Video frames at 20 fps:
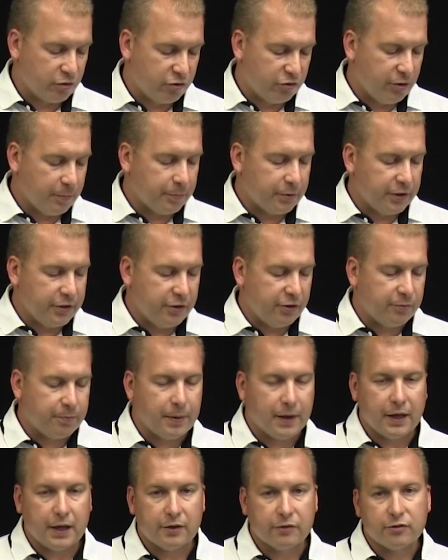Typically these
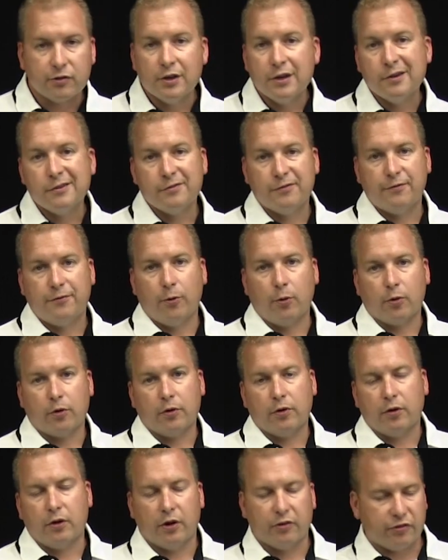pans,
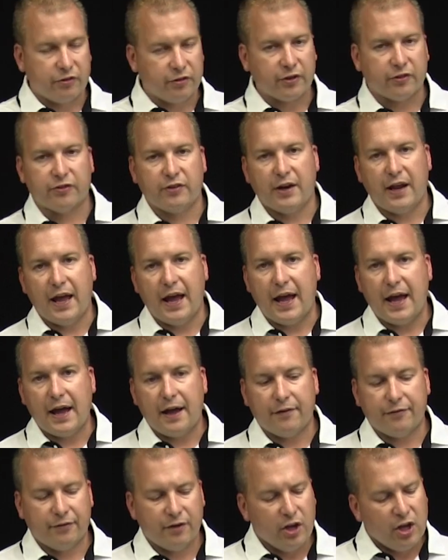
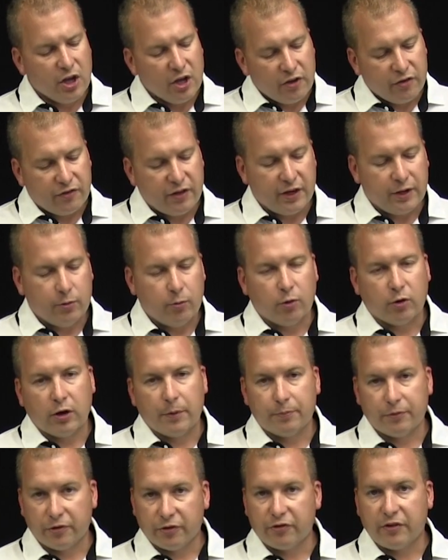6.5 to anywhere
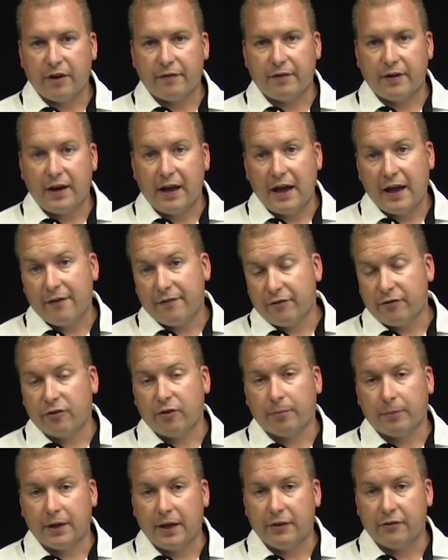up to 7.5, in
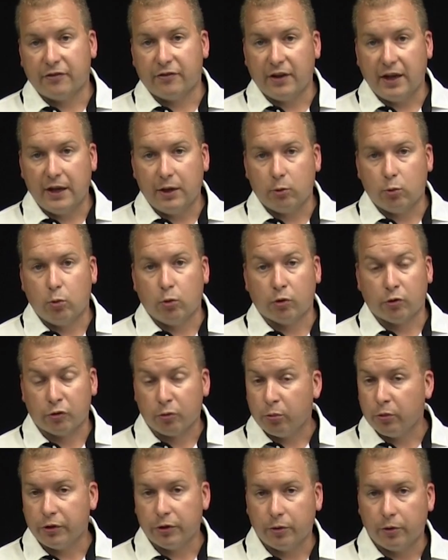some cases 8
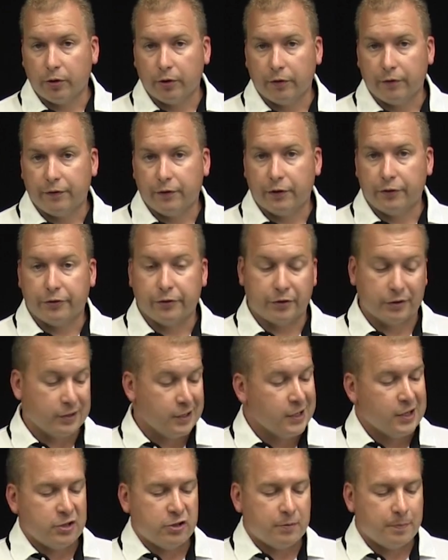quarts with the oil filter,
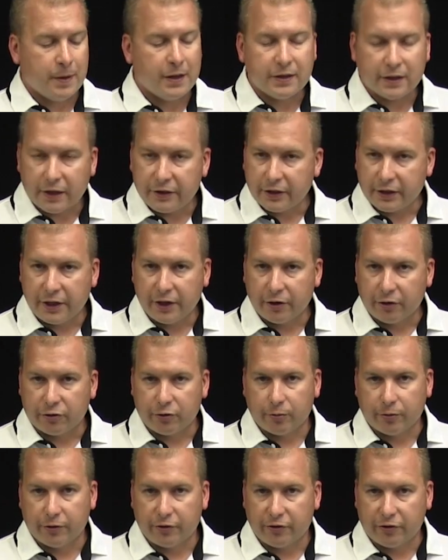depending on the
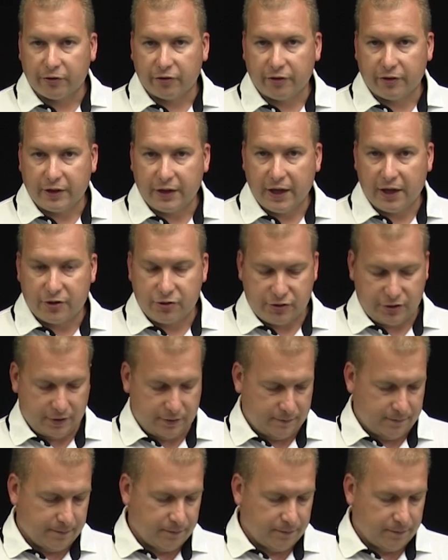characteristics of the engine.